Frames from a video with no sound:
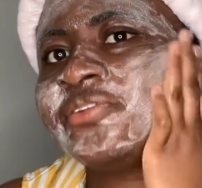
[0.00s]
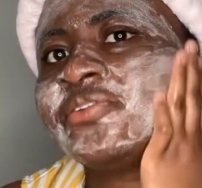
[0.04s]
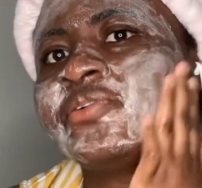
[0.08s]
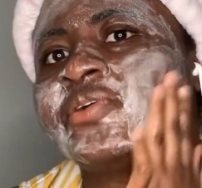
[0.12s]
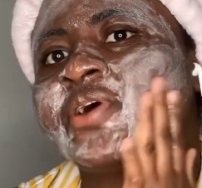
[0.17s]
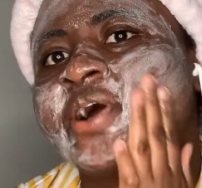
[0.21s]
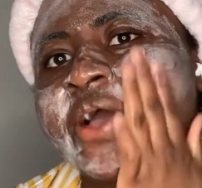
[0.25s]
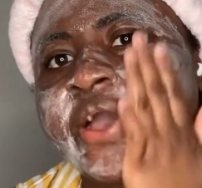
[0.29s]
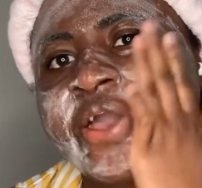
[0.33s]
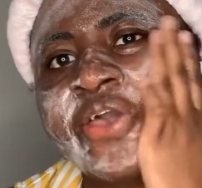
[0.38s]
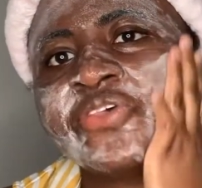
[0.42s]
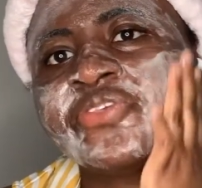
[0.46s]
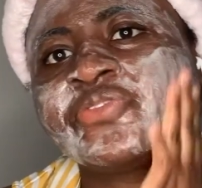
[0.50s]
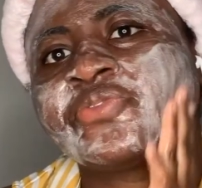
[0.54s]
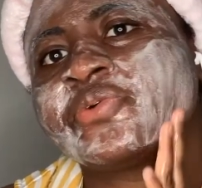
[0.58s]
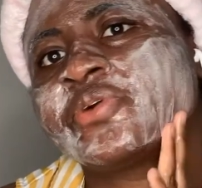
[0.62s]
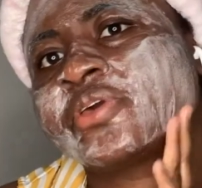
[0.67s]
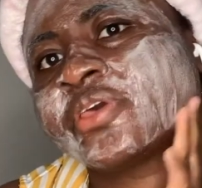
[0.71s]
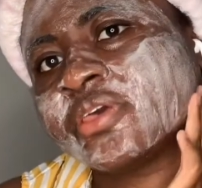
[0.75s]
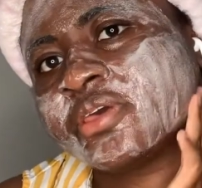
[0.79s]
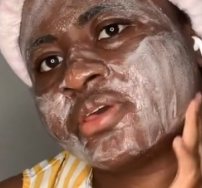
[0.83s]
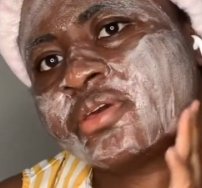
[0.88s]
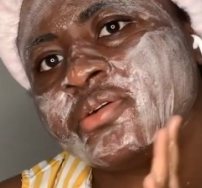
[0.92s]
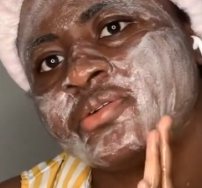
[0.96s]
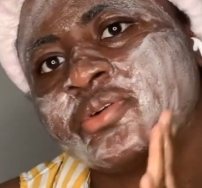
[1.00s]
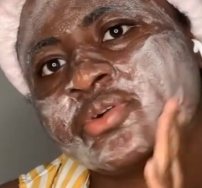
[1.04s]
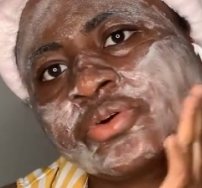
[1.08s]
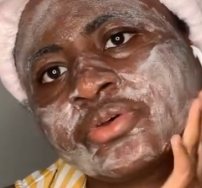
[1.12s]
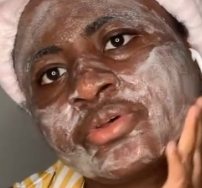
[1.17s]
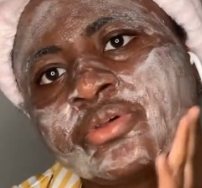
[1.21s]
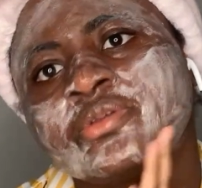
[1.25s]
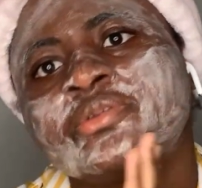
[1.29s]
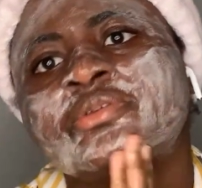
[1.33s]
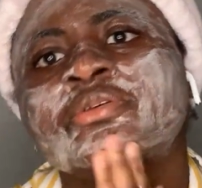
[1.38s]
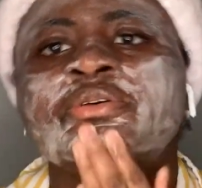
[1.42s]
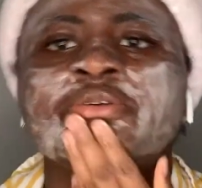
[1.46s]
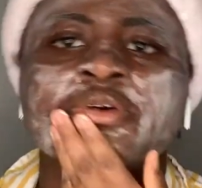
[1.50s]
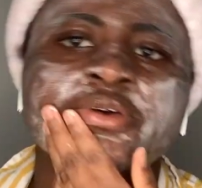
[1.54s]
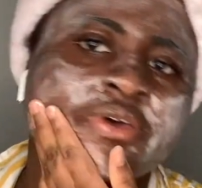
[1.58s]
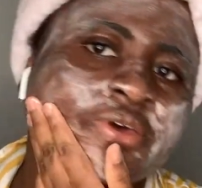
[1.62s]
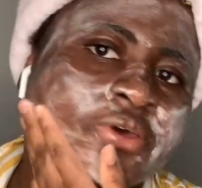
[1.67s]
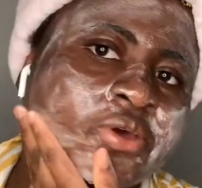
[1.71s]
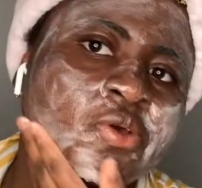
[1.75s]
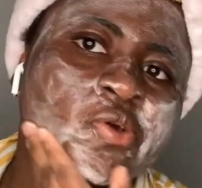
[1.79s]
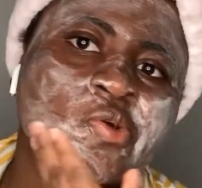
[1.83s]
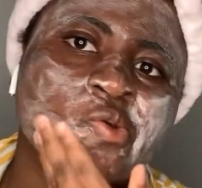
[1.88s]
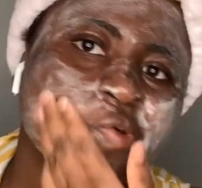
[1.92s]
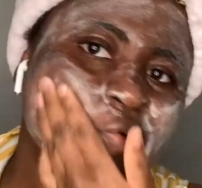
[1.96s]
your eyes, okay? Because
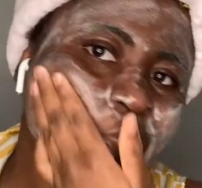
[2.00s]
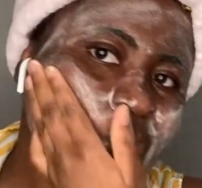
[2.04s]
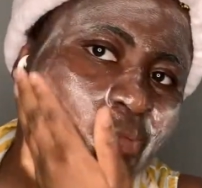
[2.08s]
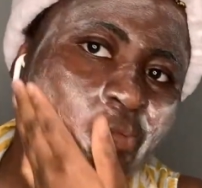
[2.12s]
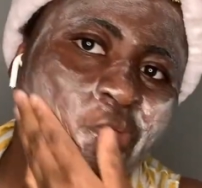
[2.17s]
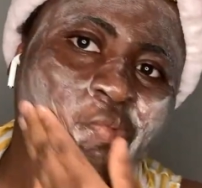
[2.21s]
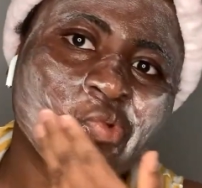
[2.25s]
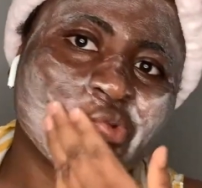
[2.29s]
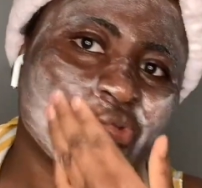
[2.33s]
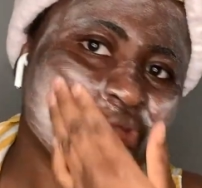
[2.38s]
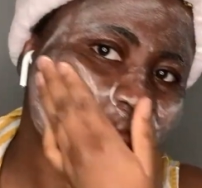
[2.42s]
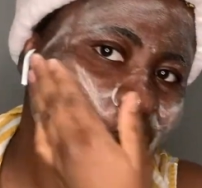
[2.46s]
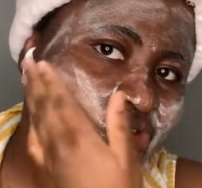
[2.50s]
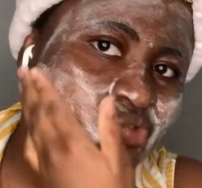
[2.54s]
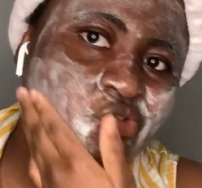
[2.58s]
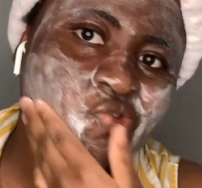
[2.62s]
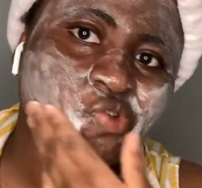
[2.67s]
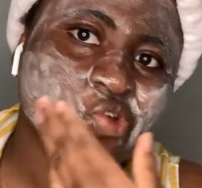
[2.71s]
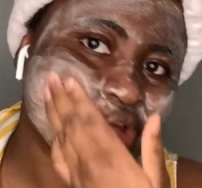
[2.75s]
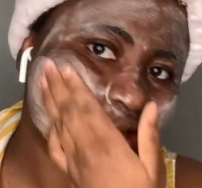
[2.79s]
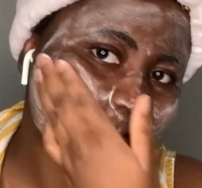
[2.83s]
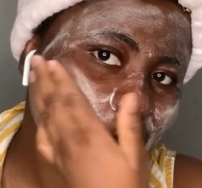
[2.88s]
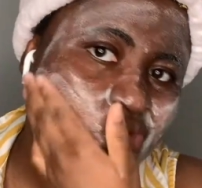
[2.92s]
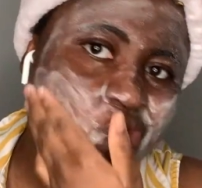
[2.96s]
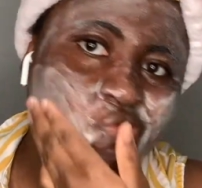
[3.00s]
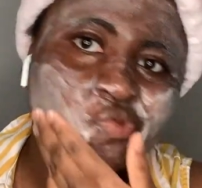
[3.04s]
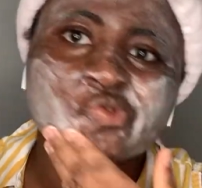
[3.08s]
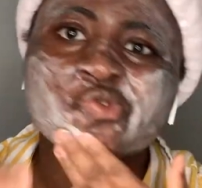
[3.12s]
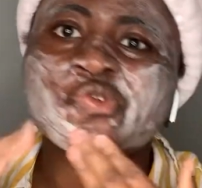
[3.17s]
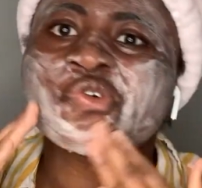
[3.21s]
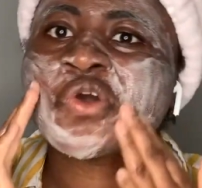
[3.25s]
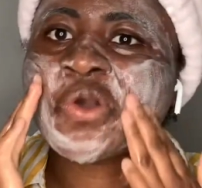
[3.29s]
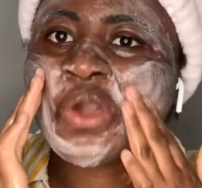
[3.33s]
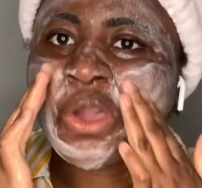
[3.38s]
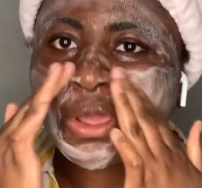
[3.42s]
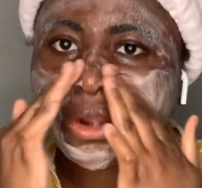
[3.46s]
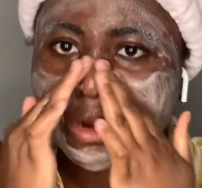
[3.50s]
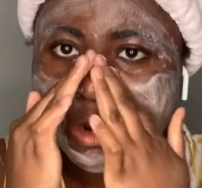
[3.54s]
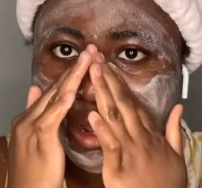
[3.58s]
we're not trying to hurt